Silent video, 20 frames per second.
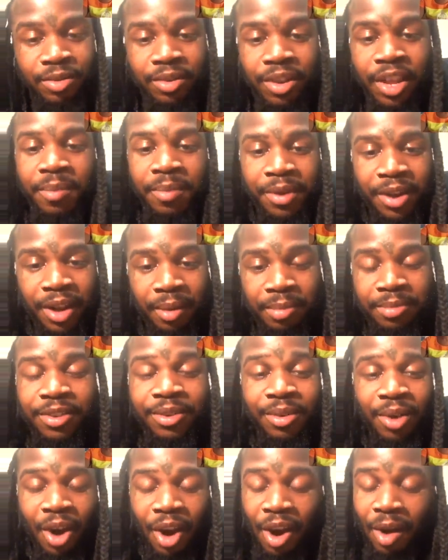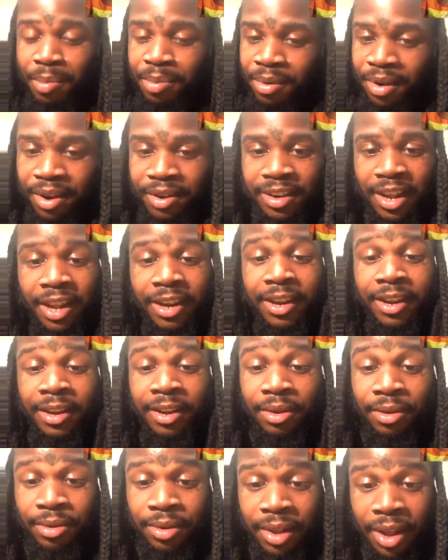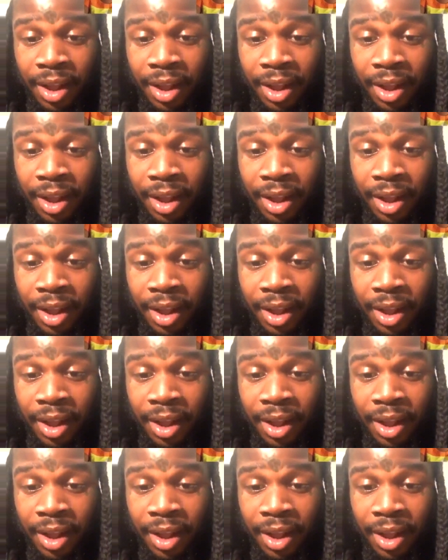keeping up too. All praise. Hallelujah.